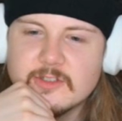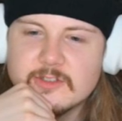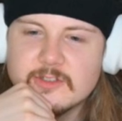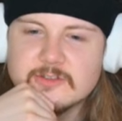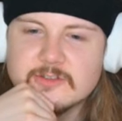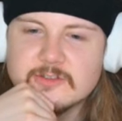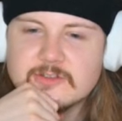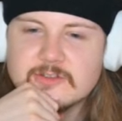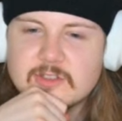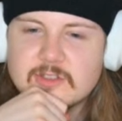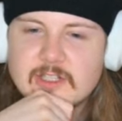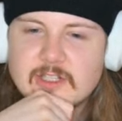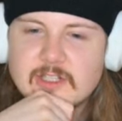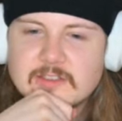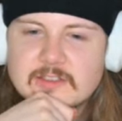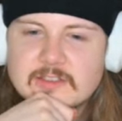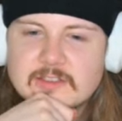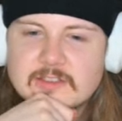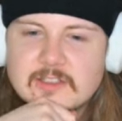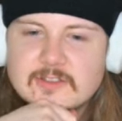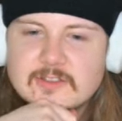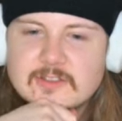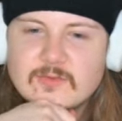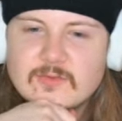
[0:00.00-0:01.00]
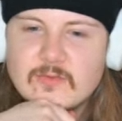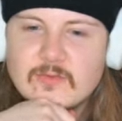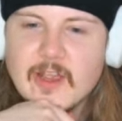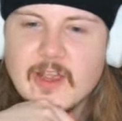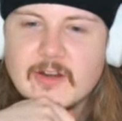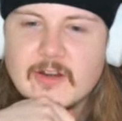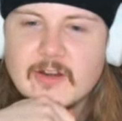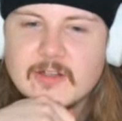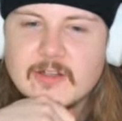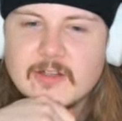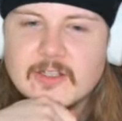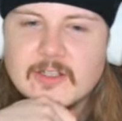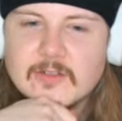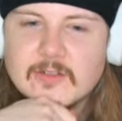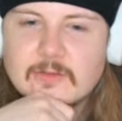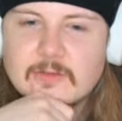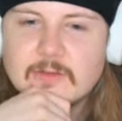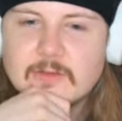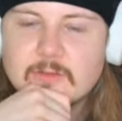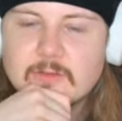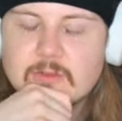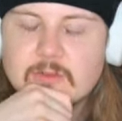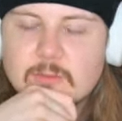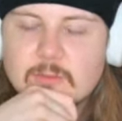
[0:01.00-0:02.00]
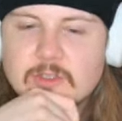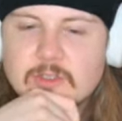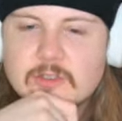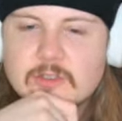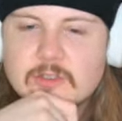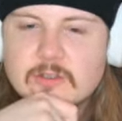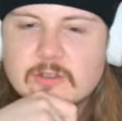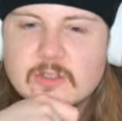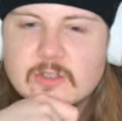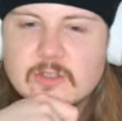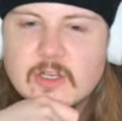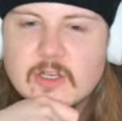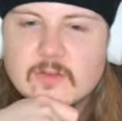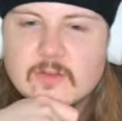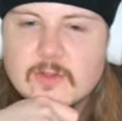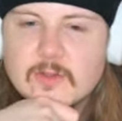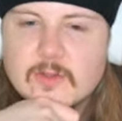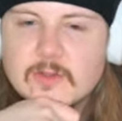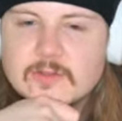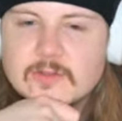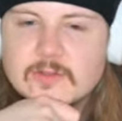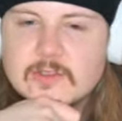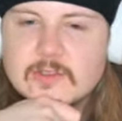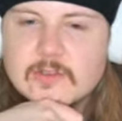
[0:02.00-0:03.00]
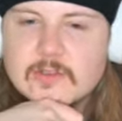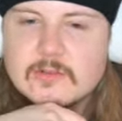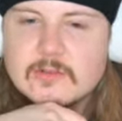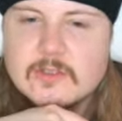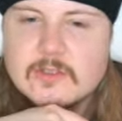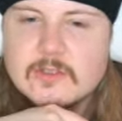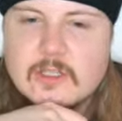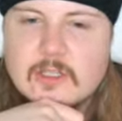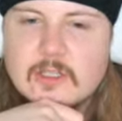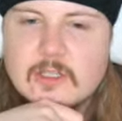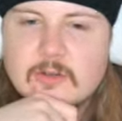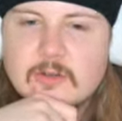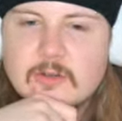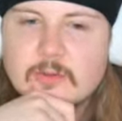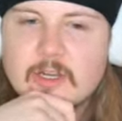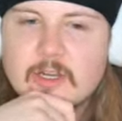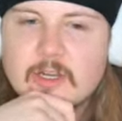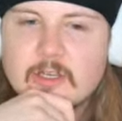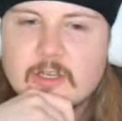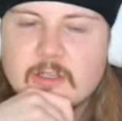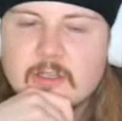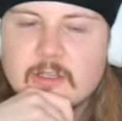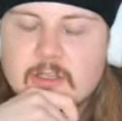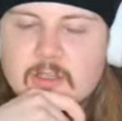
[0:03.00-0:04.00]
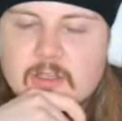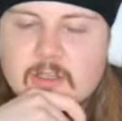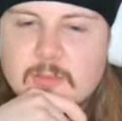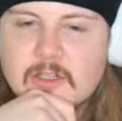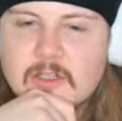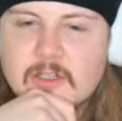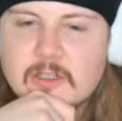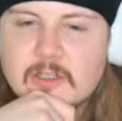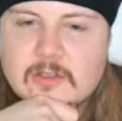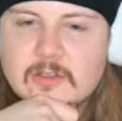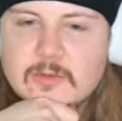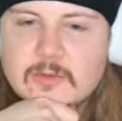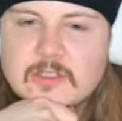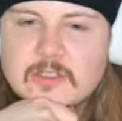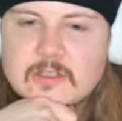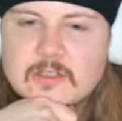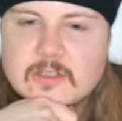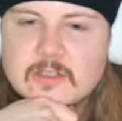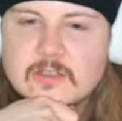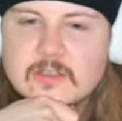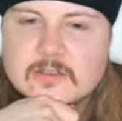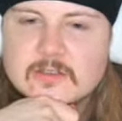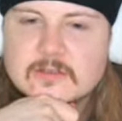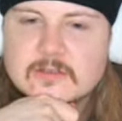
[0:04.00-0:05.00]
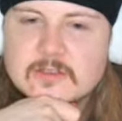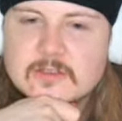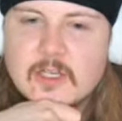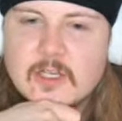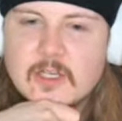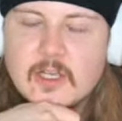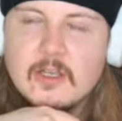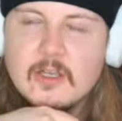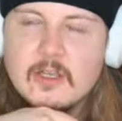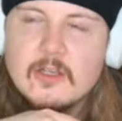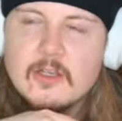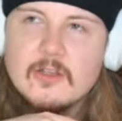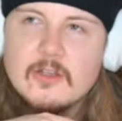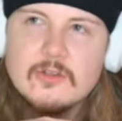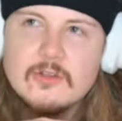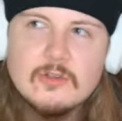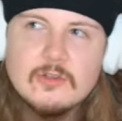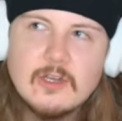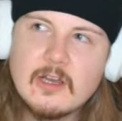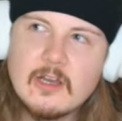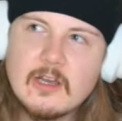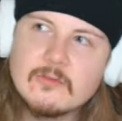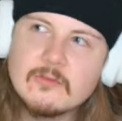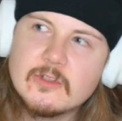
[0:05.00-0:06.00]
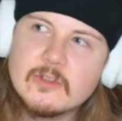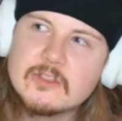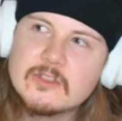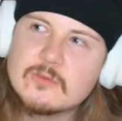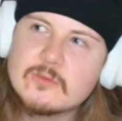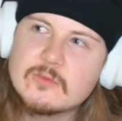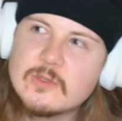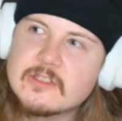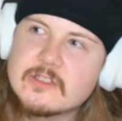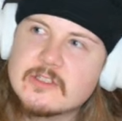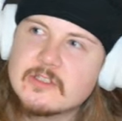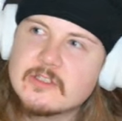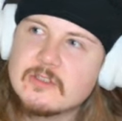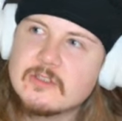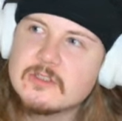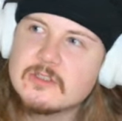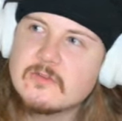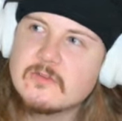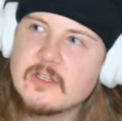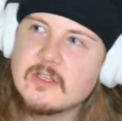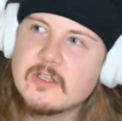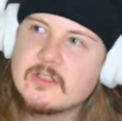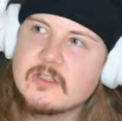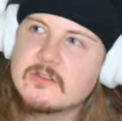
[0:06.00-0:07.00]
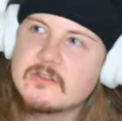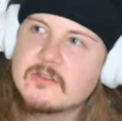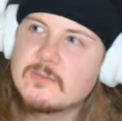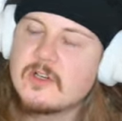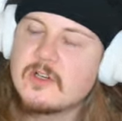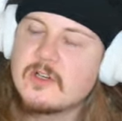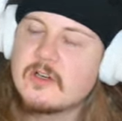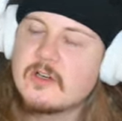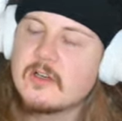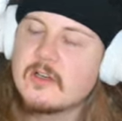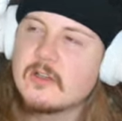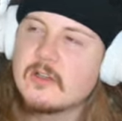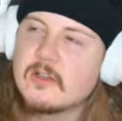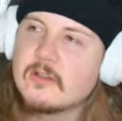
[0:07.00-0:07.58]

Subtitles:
those tracks that is very different from what you're kind of used to running in American racing, because you have those West Coast events by,